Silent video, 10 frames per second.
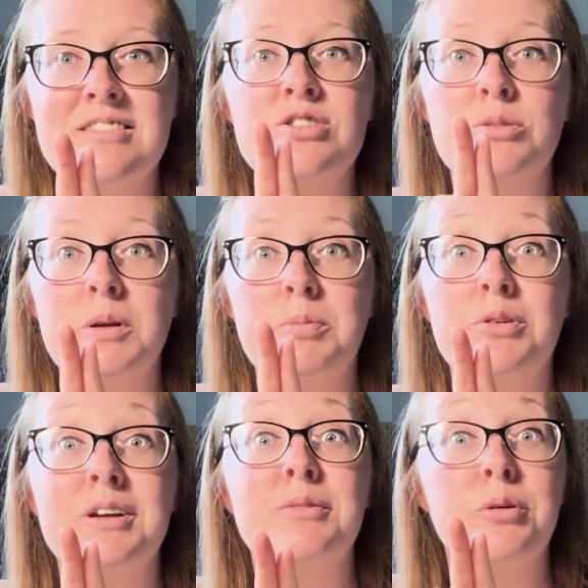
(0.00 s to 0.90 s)
two
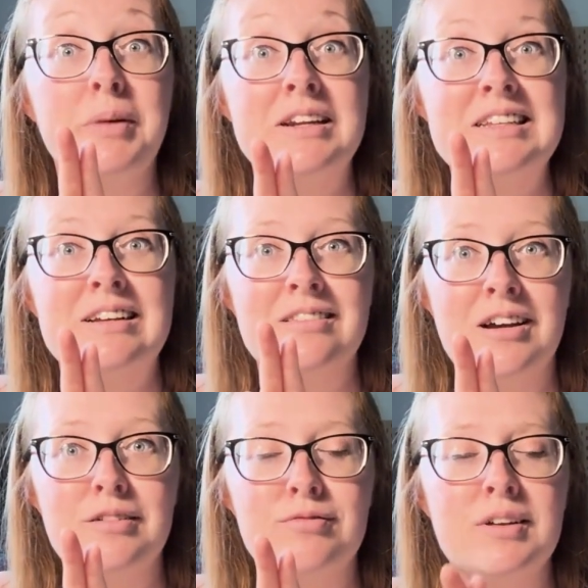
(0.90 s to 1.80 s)
people in romantic
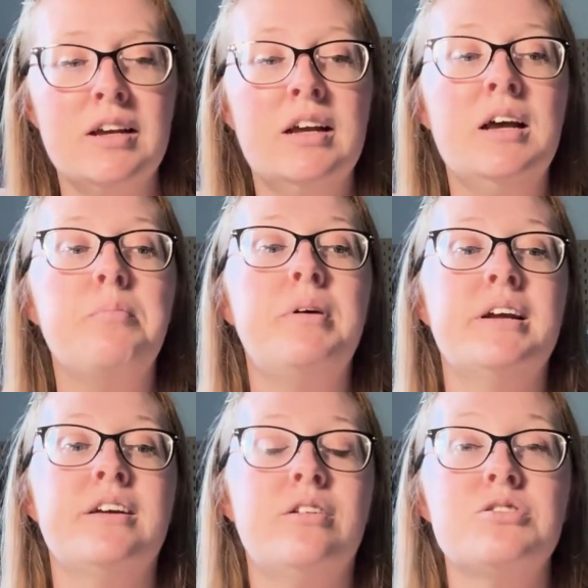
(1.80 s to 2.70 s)
love, but
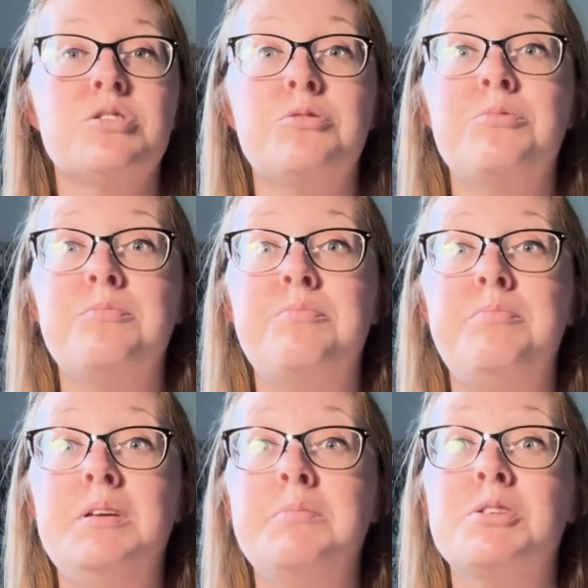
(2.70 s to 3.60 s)
it can also
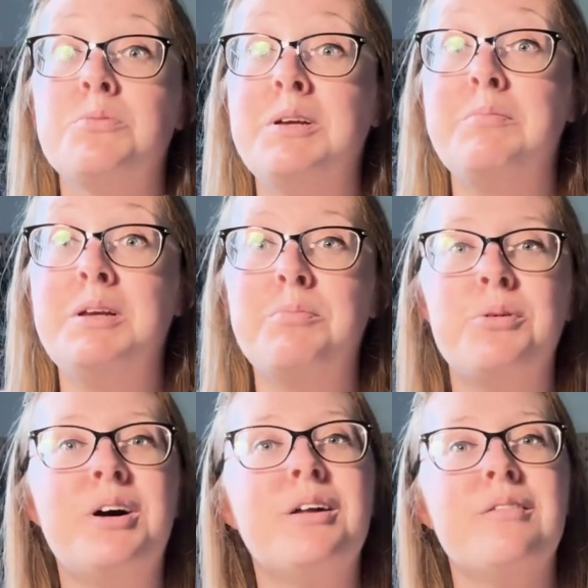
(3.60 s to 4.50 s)
be between
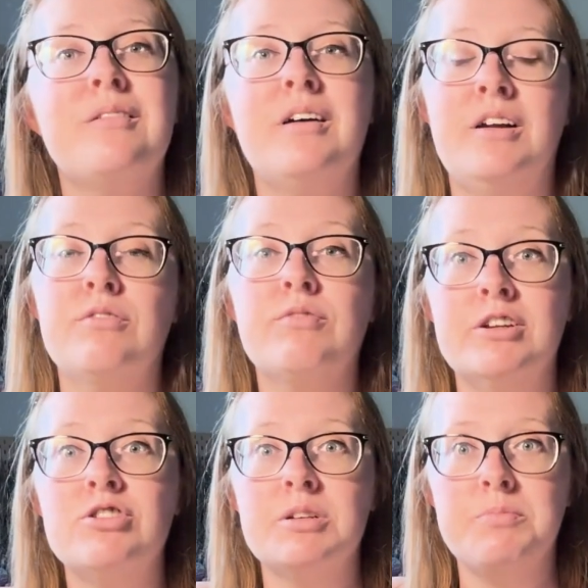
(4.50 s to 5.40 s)
people on a
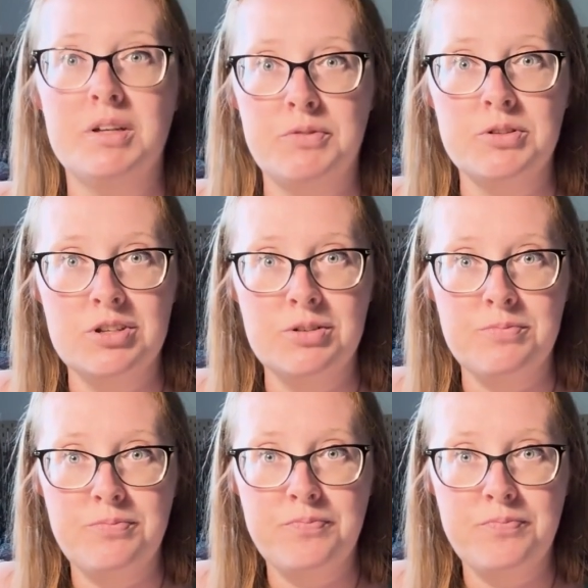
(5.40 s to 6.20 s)
friendship level too.